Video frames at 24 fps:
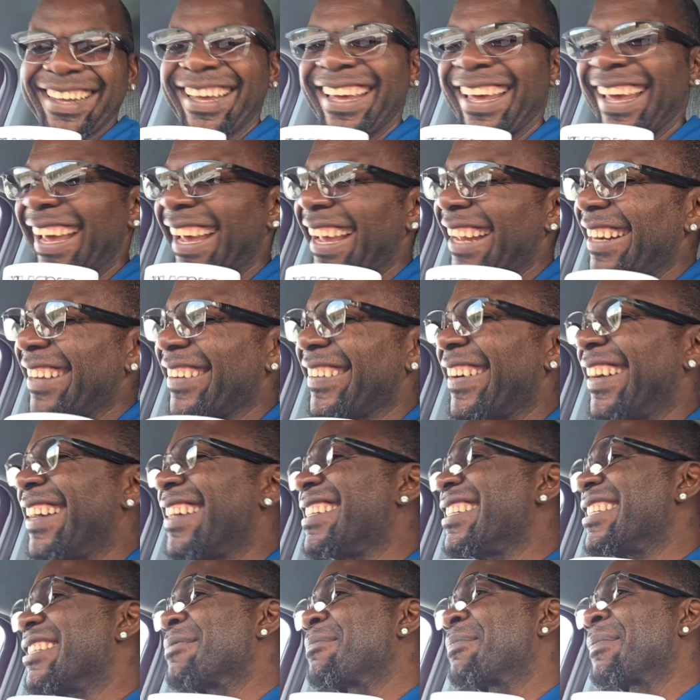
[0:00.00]

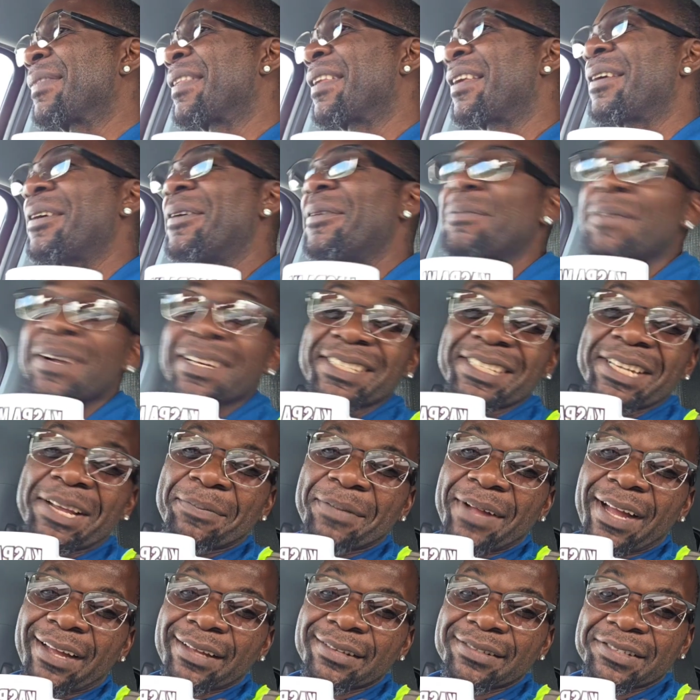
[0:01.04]
Anyways, what's up,
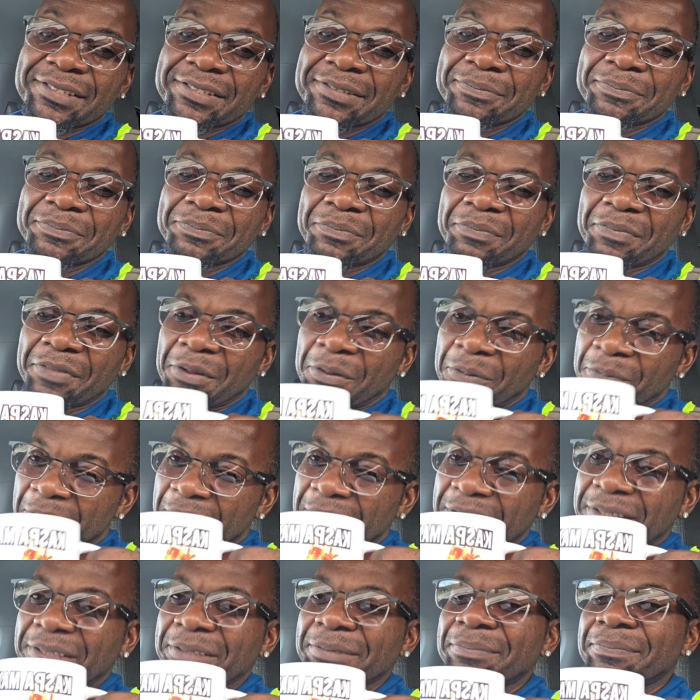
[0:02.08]
guys?
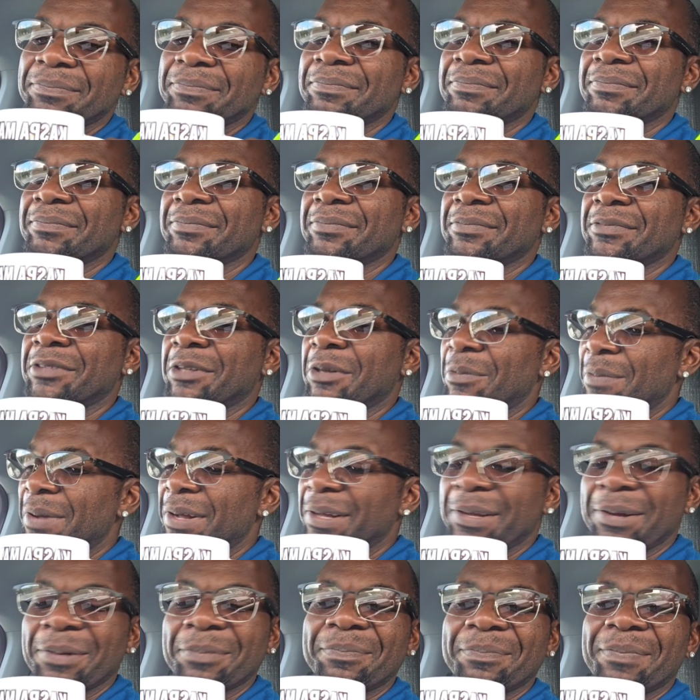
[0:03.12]
Welcome.
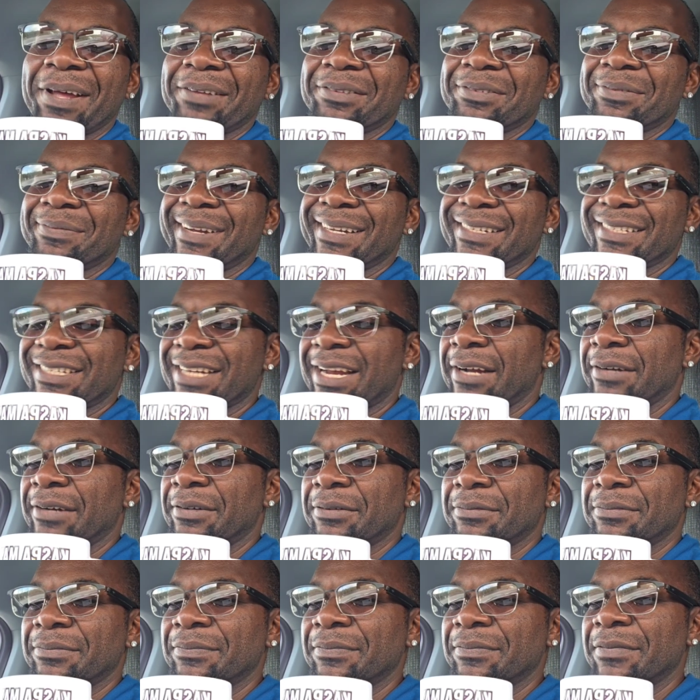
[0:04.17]
Welcome back to my
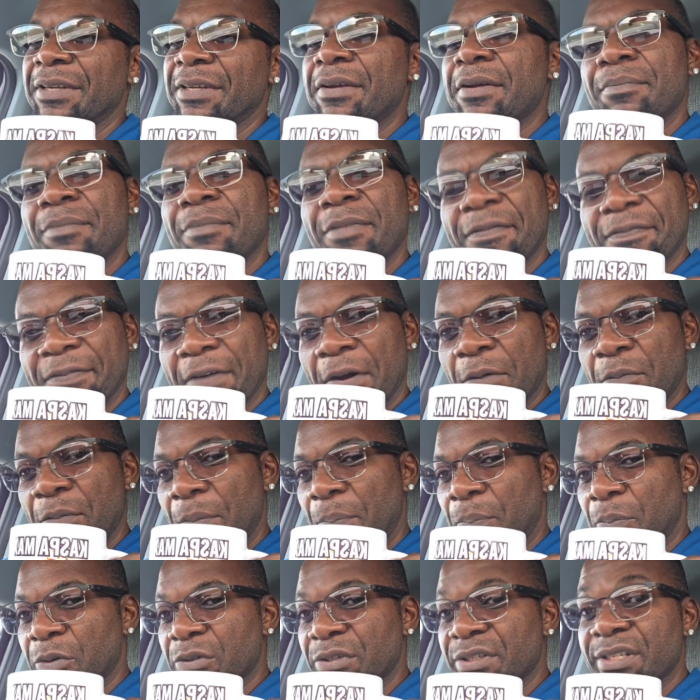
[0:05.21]
channel. Before we
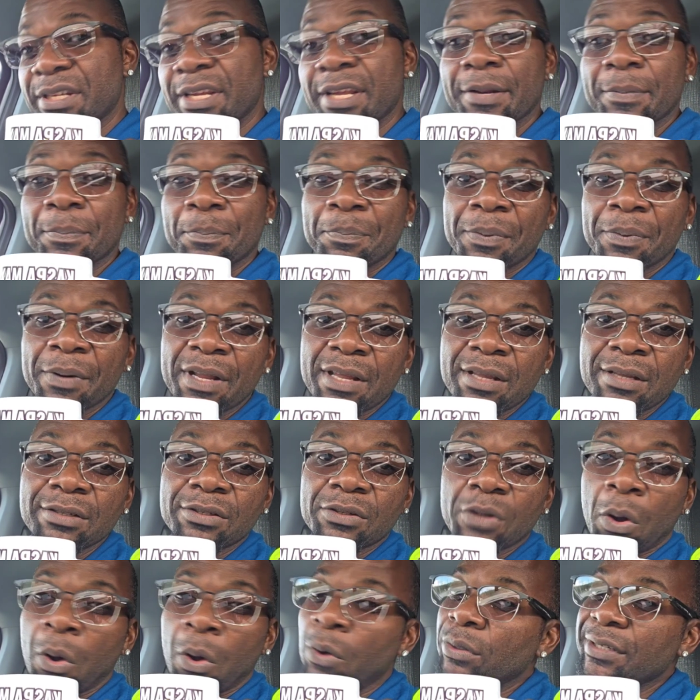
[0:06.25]
proceed, please
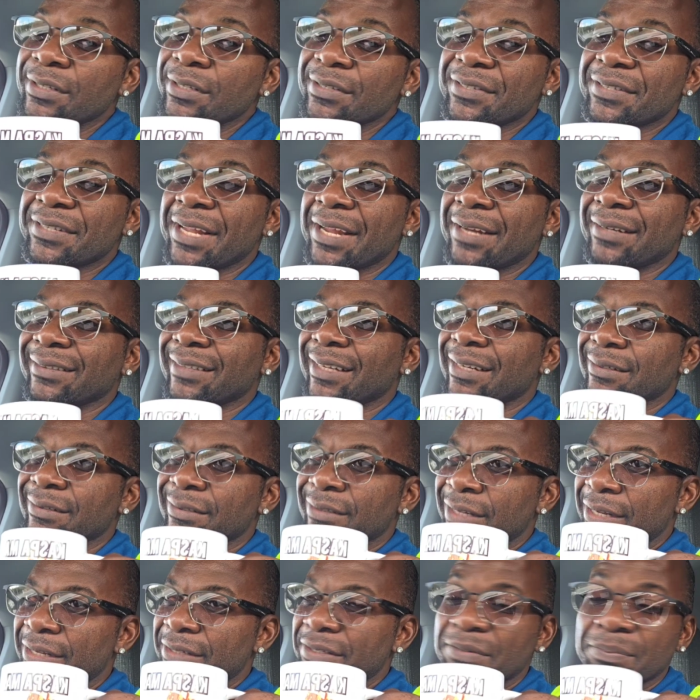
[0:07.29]
understand that
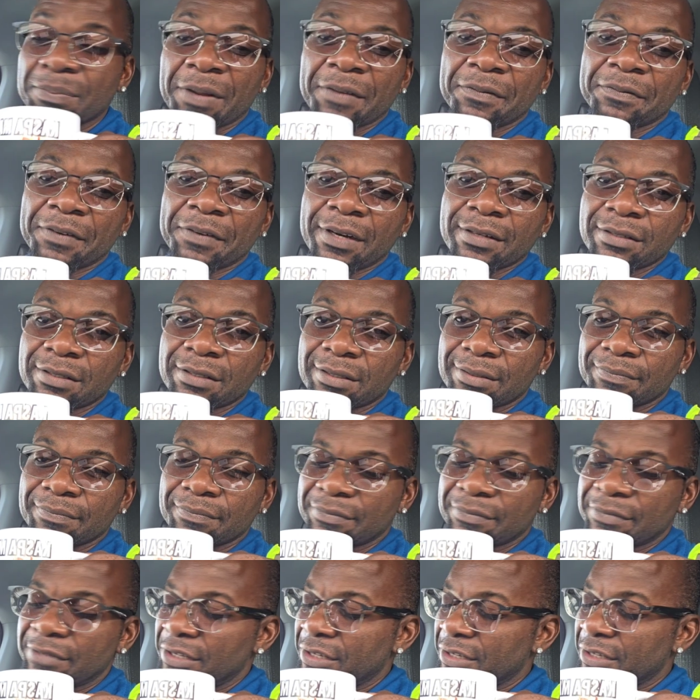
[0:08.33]
this, my friends,
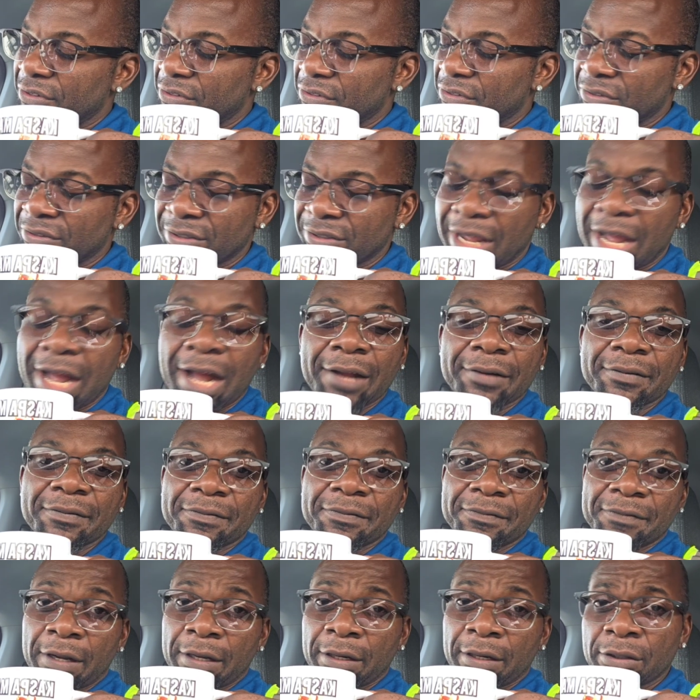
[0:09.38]
is not
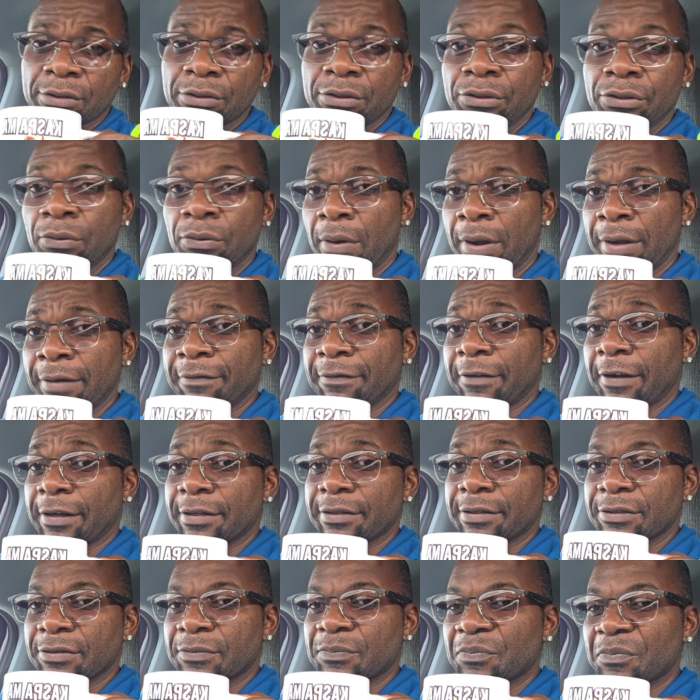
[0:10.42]
financial
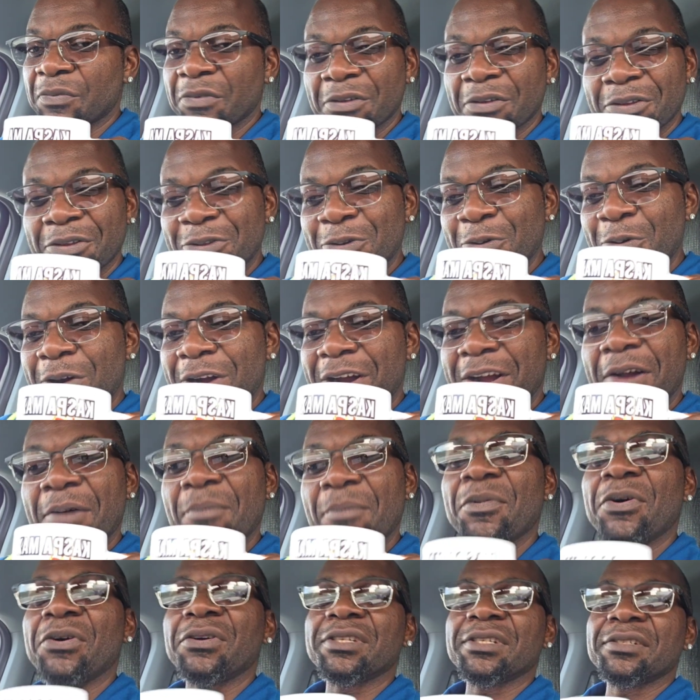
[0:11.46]
advice. You are
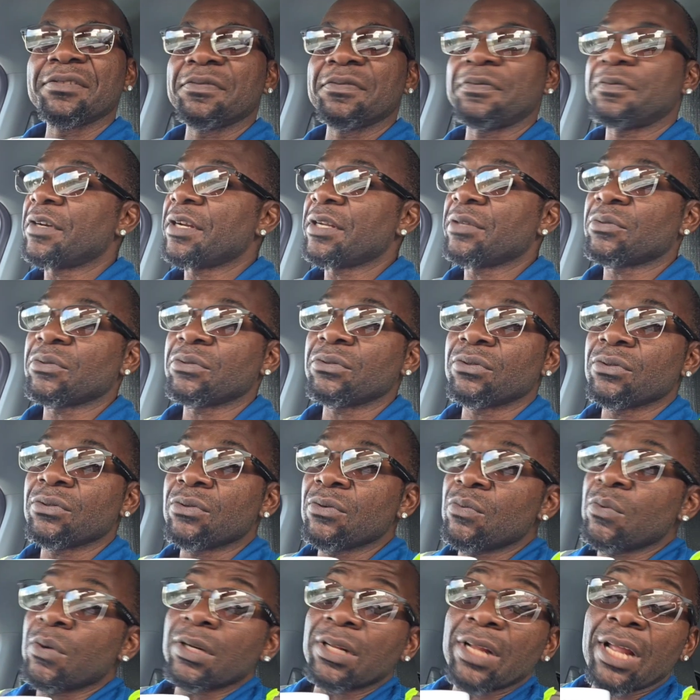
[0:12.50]
more than free to do
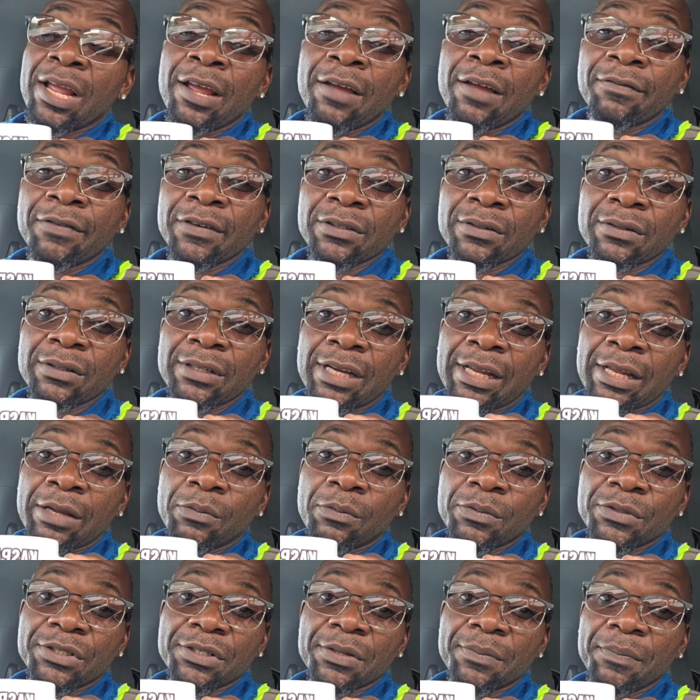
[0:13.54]
whatever you like
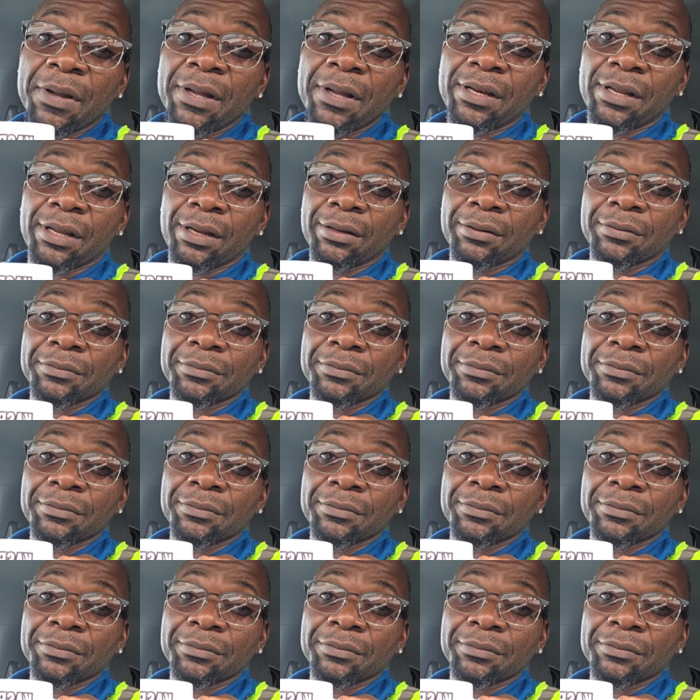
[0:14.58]
with your money.